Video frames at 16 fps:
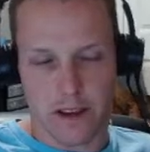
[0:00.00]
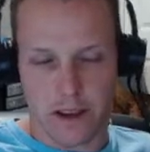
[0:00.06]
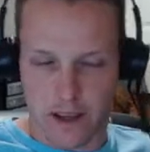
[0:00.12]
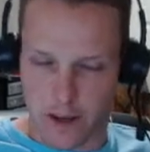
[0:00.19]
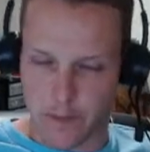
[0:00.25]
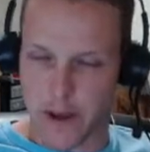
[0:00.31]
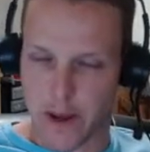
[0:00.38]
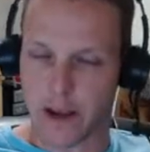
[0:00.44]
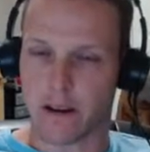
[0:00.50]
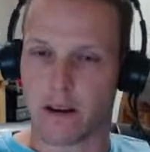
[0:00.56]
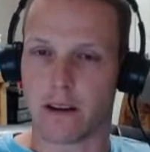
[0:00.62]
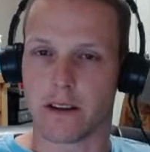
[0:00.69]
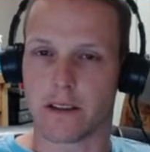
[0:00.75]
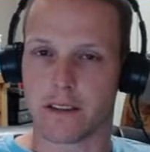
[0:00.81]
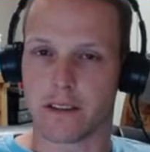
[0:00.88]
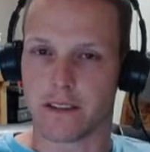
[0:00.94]
get back
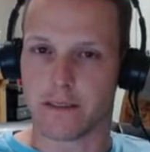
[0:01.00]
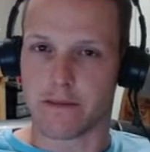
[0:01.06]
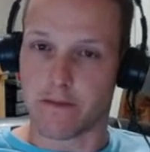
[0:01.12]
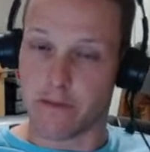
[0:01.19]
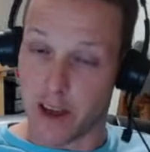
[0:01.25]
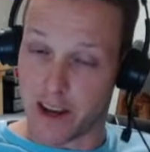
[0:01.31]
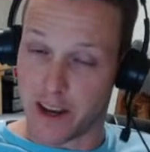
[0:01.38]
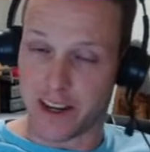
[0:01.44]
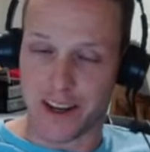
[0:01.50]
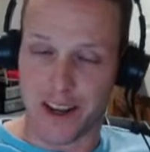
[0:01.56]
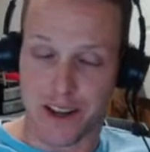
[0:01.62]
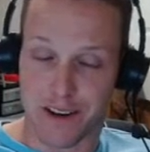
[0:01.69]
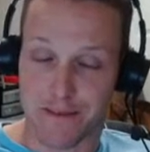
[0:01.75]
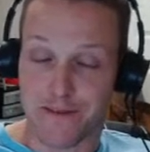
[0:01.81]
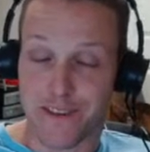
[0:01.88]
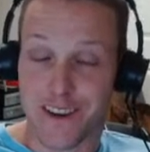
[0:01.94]
on it
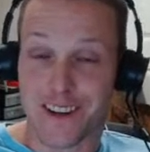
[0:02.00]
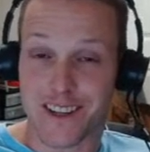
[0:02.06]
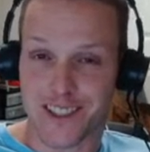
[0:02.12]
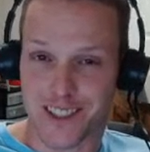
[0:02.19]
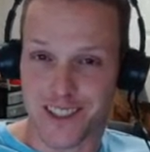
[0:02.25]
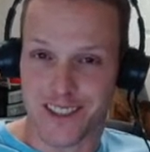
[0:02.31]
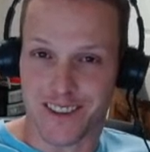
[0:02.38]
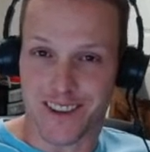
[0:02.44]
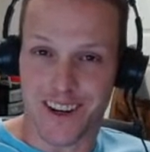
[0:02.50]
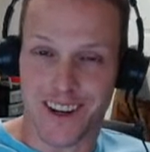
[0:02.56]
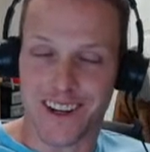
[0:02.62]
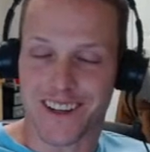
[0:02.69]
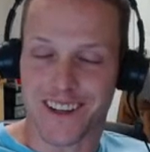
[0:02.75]
and finish it, right?